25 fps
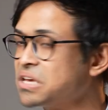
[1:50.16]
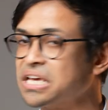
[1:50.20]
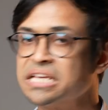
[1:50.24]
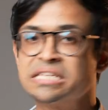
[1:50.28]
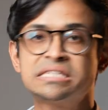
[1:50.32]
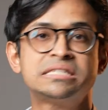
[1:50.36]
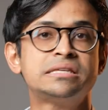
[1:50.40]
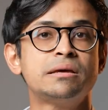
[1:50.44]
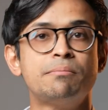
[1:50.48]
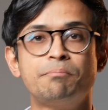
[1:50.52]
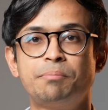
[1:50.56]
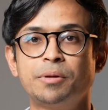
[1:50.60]

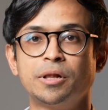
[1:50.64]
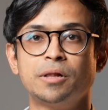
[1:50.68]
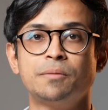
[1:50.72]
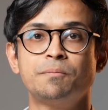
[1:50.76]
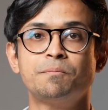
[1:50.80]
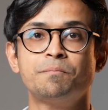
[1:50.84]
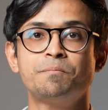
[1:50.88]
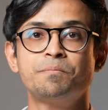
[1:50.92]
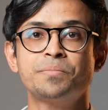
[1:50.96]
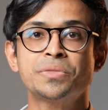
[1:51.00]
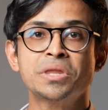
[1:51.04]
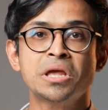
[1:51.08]
is simple.
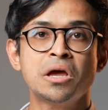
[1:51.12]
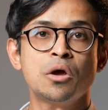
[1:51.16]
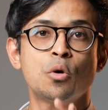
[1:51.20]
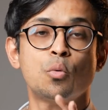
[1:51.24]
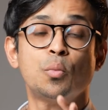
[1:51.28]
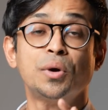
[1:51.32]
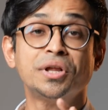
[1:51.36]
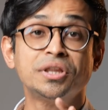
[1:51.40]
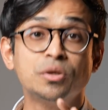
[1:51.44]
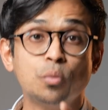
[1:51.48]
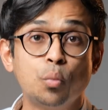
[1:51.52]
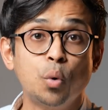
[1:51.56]

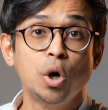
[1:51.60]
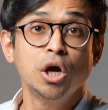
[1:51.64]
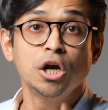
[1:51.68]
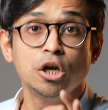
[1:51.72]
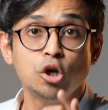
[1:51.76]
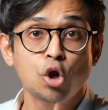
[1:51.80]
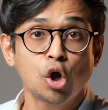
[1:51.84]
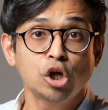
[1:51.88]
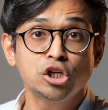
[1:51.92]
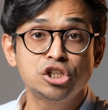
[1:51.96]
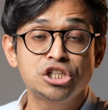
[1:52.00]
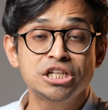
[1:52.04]
When the world
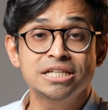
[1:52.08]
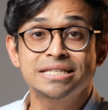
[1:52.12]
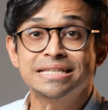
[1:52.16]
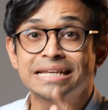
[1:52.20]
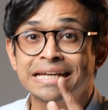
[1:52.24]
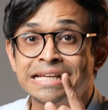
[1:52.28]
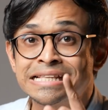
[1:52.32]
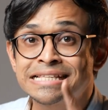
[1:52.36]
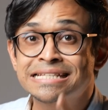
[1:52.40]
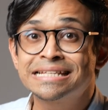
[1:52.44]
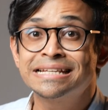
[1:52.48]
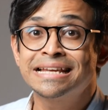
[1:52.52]
launches
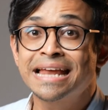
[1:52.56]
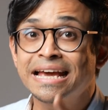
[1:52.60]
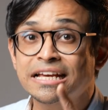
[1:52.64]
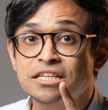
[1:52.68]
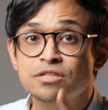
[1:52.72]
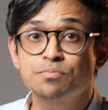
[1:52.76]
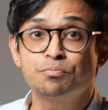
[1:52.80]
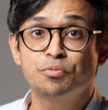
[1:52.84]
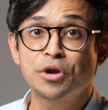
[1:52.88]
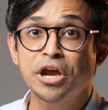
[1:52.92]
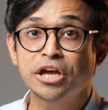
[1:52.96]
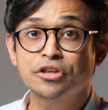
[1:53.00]
its
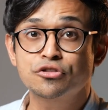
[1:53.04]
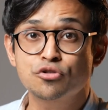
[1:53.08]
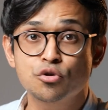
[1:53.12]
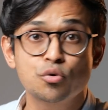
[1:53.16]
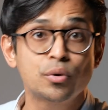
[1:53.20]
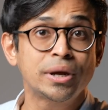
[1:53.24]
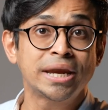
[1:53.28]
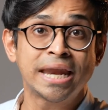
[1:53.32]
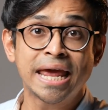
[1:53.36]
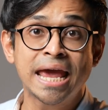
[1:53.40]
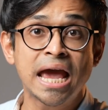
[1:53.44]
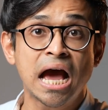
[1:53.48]
next
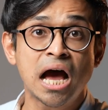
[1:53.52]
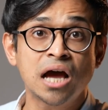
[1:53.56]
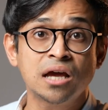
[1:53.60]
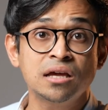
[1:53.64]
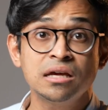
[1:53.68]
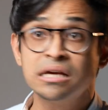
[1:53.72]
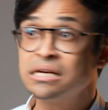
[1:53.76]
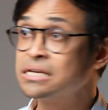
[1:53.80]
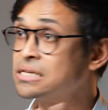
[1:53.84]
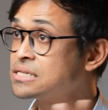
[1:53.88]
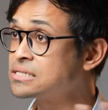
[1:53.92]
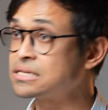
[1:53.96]
breakthrough in AI,
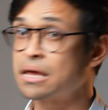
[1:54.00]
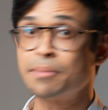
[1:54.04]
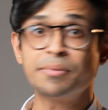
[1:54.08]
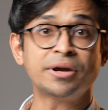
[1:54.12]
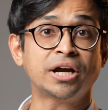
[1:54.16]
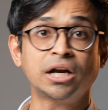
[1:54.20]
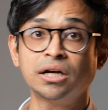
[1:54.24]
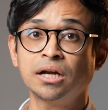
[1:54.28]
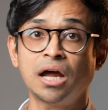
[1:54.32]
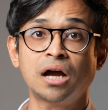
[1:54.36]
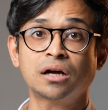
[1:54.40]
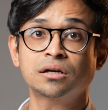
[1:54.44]

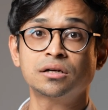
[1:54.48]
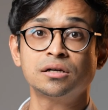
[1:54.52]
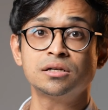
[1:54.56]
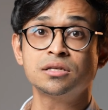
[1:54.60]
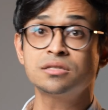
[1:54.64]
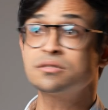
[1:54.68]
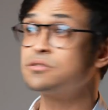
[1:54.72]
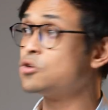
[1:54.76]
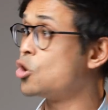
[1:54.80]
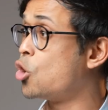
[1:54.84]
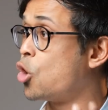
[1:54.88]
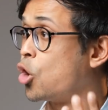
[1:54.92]

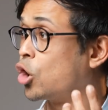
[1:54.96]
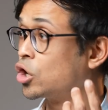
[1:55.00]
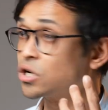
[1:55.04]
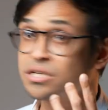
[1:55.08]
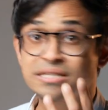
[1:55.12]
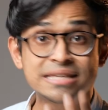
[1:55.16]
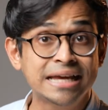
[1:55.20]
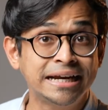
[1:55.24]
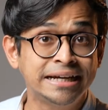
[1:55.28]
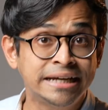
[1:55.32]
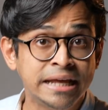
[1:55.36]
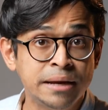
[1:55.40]
semiconductors, or
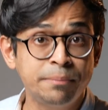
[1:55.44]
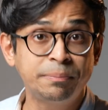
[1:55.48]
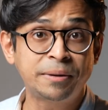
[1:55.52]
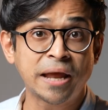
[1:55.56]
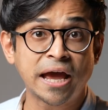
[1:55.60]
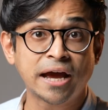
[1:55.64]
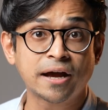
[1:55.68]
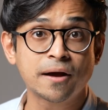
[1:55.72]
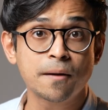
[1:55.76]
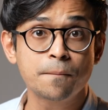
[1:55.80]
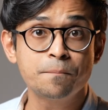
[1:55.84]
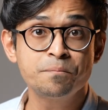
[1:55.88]
say deep
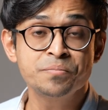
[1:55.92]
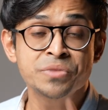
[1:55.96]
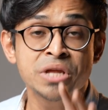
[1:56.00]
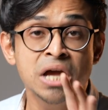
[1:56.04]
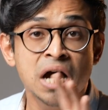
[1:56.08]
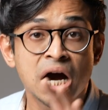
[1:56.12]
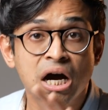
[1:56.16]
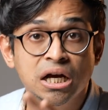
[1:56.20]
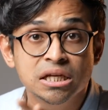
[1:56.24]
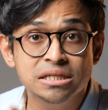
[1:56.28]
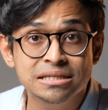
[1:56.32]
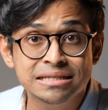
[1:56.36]
tech,
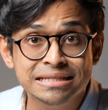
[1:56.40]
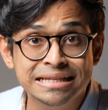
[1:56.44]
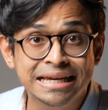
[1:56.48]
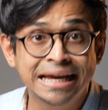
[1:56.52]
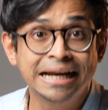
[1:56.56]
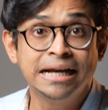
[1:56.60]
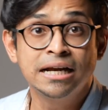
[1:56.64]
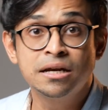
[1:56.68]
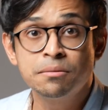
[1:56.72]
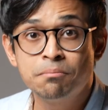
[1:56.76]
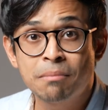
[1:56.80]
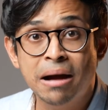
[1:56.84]
a
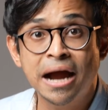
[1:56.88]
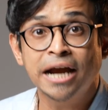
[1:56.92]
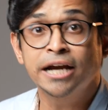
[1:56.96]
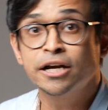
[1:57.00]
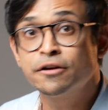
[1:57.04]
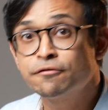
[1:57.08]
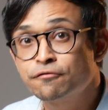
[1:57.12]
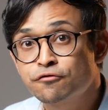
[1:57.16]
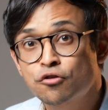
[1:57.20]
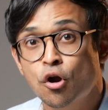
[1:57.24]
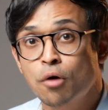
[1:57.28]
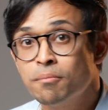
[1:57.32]
skilled
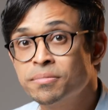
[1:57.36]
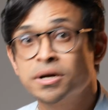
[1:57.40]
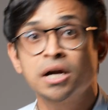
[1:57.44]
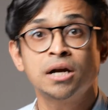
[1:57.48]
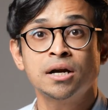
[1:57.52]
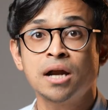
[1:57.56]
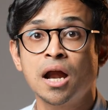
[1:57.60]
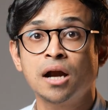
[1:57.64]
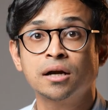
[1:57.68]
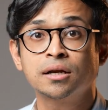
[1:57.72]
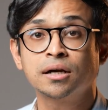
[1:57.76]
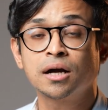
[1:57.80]
mind from
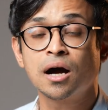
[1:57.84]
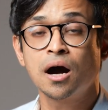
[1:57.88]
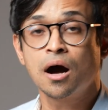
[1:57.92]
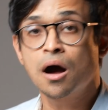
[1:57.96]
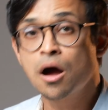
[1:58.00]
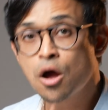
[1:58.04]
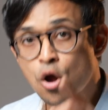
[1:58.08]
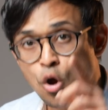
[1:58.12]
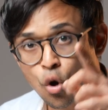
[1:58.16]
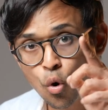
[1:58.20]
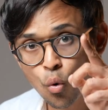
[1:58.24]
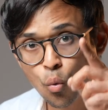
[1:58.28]

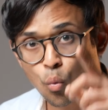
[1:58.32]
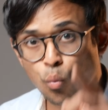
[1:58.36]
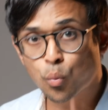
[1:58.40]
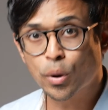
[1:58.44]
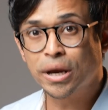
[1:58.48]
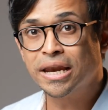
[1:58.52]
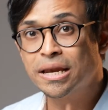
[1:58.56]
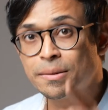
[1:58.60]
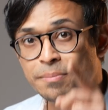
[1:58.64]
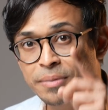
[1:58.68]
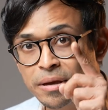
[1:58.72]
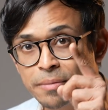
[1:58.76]
Karnataka
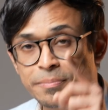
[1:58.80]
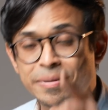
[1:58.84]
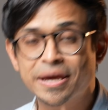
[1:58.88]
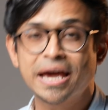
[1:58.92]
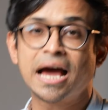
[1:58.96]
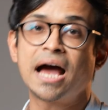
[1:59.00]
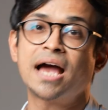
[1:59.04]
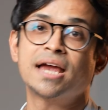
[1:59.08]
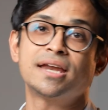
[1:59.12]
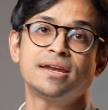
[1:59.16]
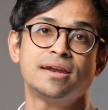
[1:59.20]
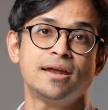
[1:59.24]
will be
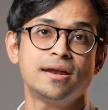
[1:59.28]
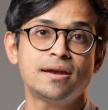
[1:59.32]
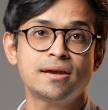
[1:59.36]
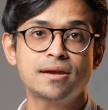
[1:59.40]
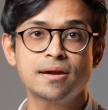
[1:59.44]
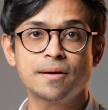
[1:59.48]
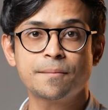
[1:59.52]
behind it.